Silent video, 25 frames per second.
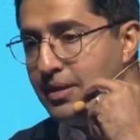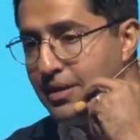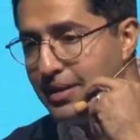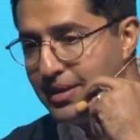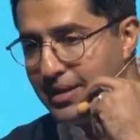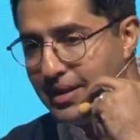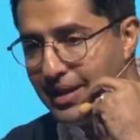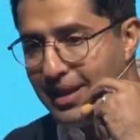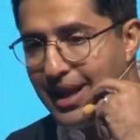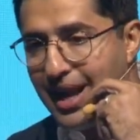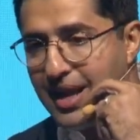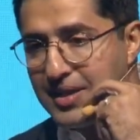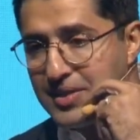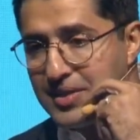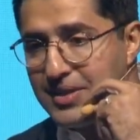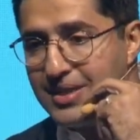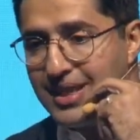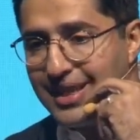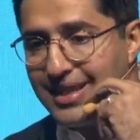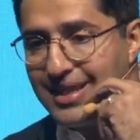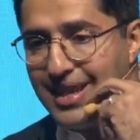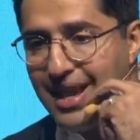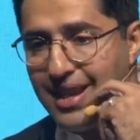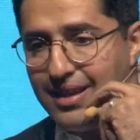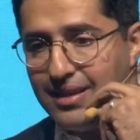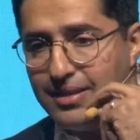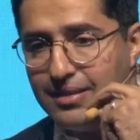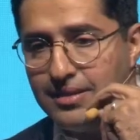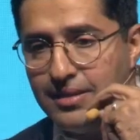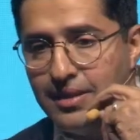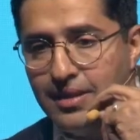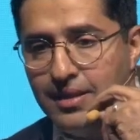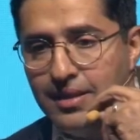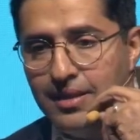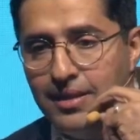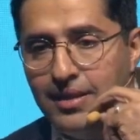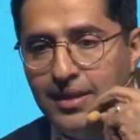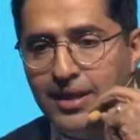in the last decade
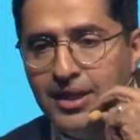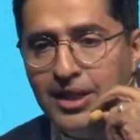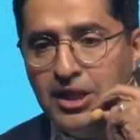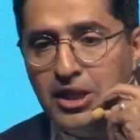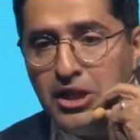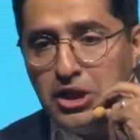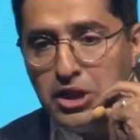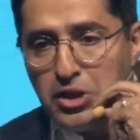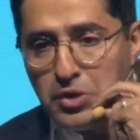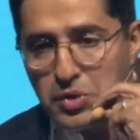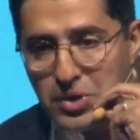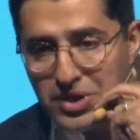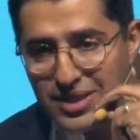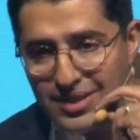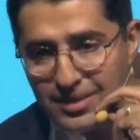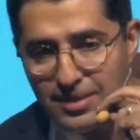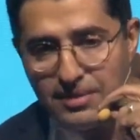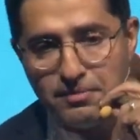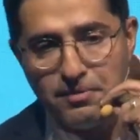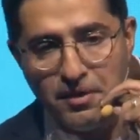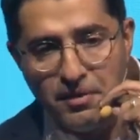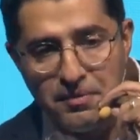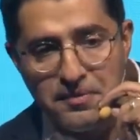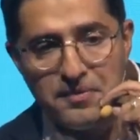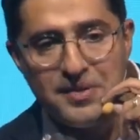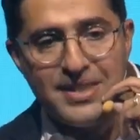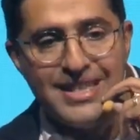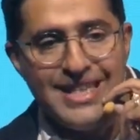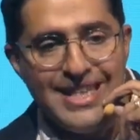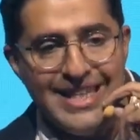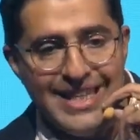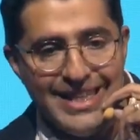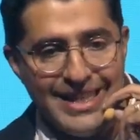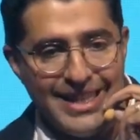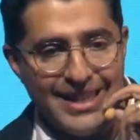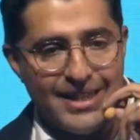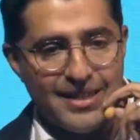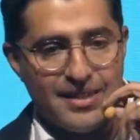to
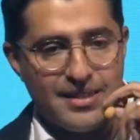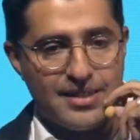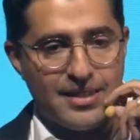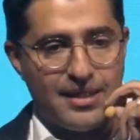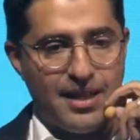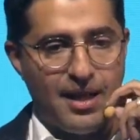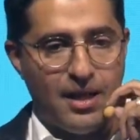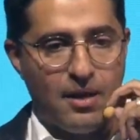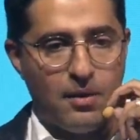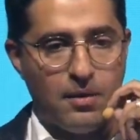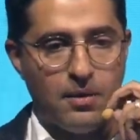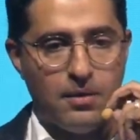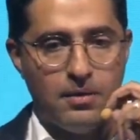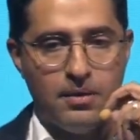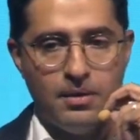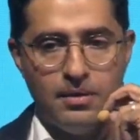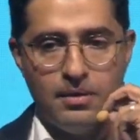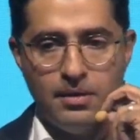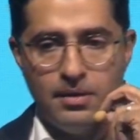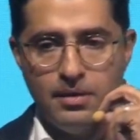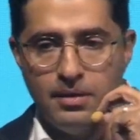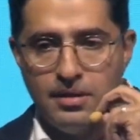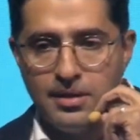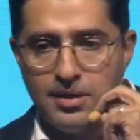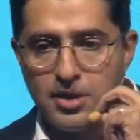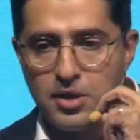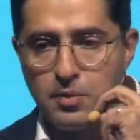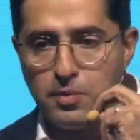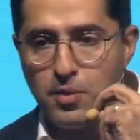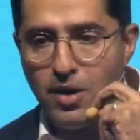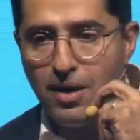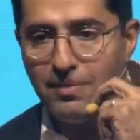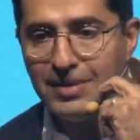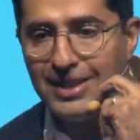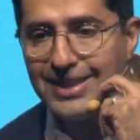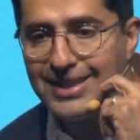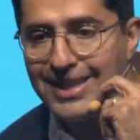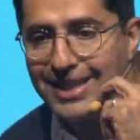15 years now. So
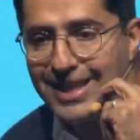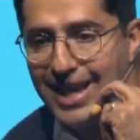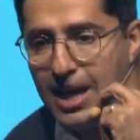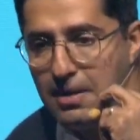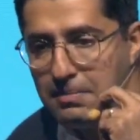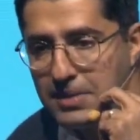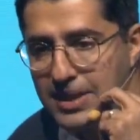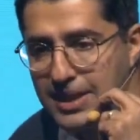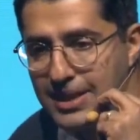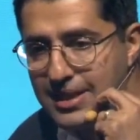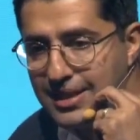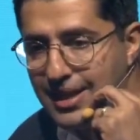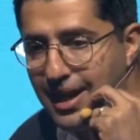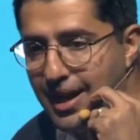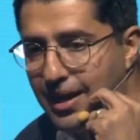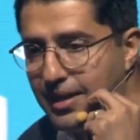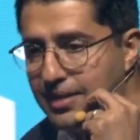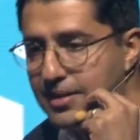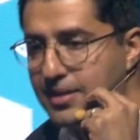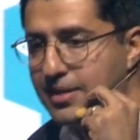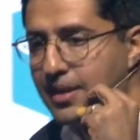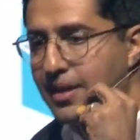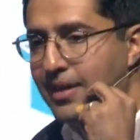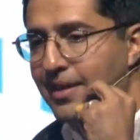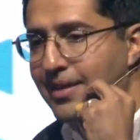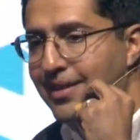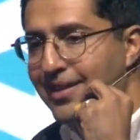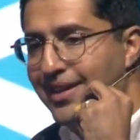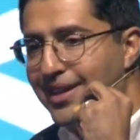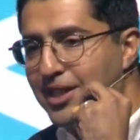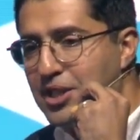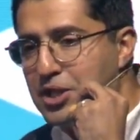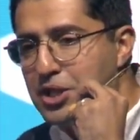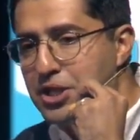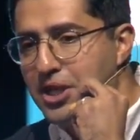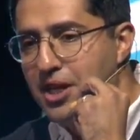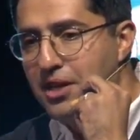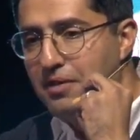probably the game is not
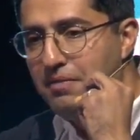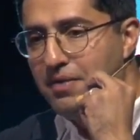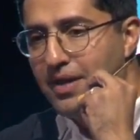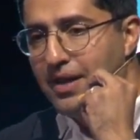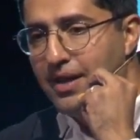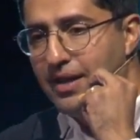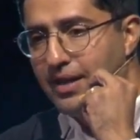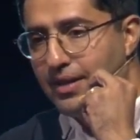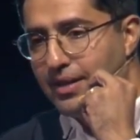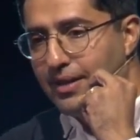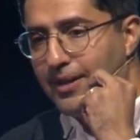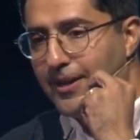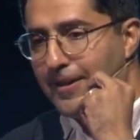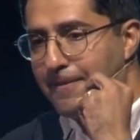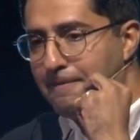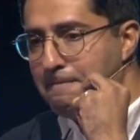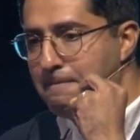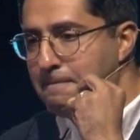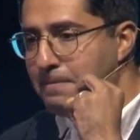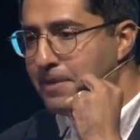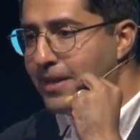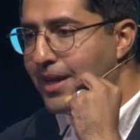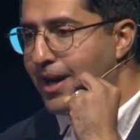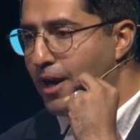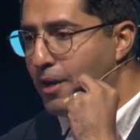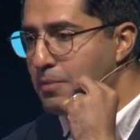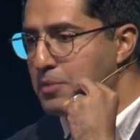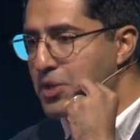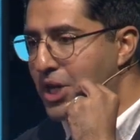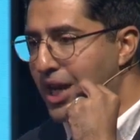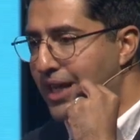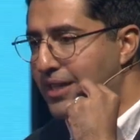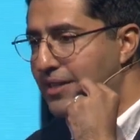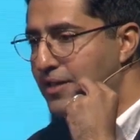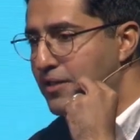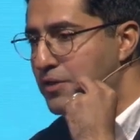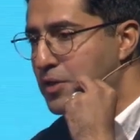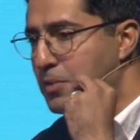achieving
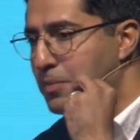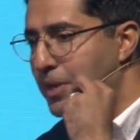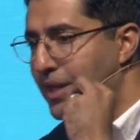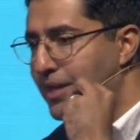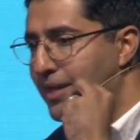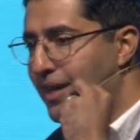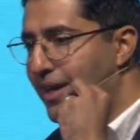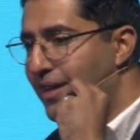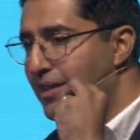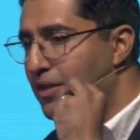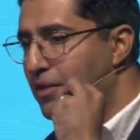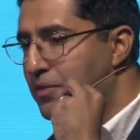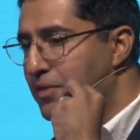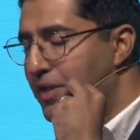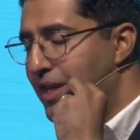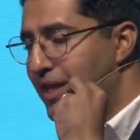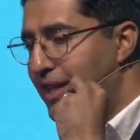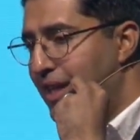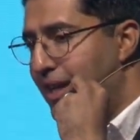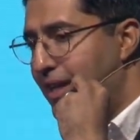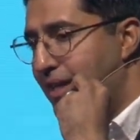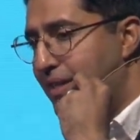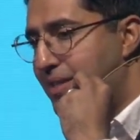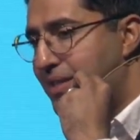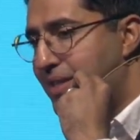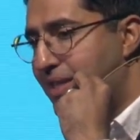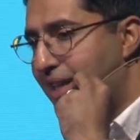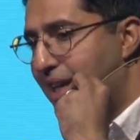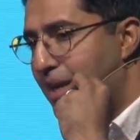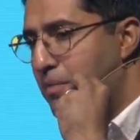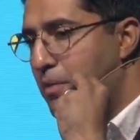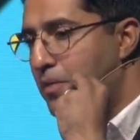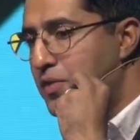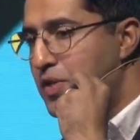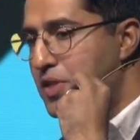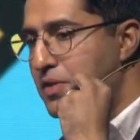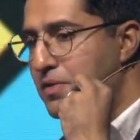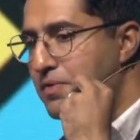objectives by the end of the year. It's a game
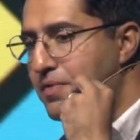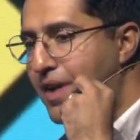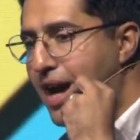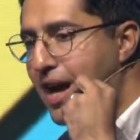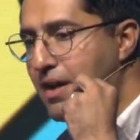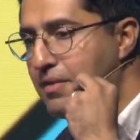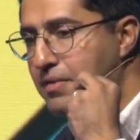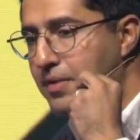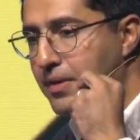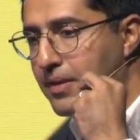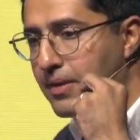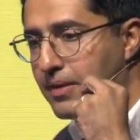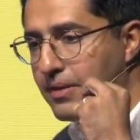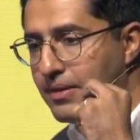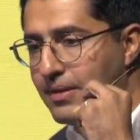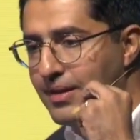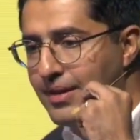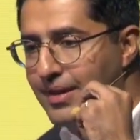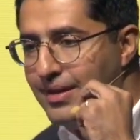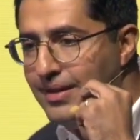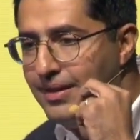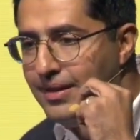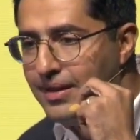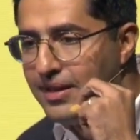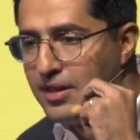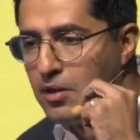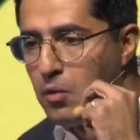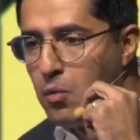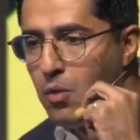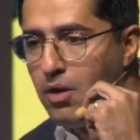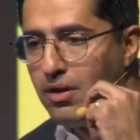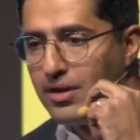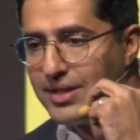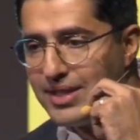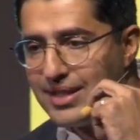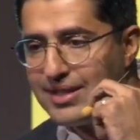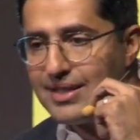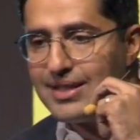of survival in a
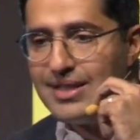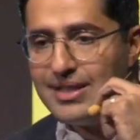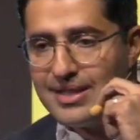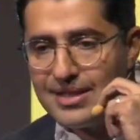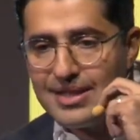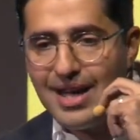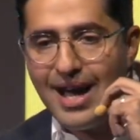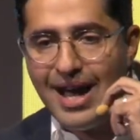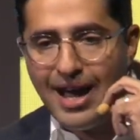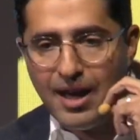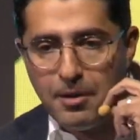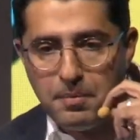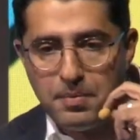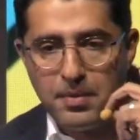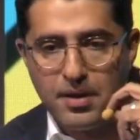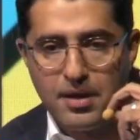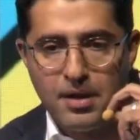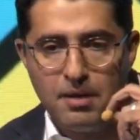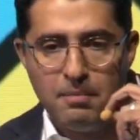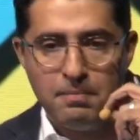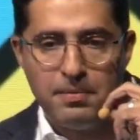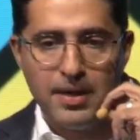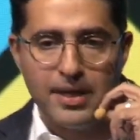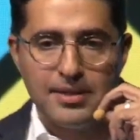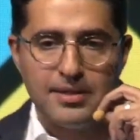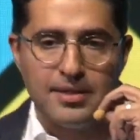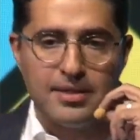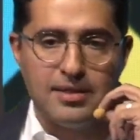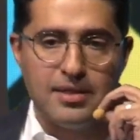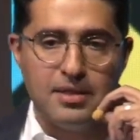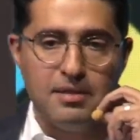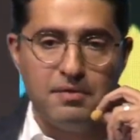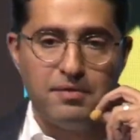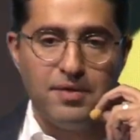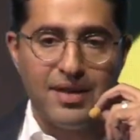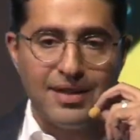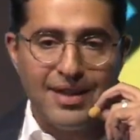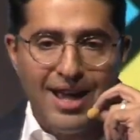world that is
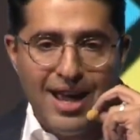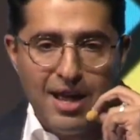hyper-competitive and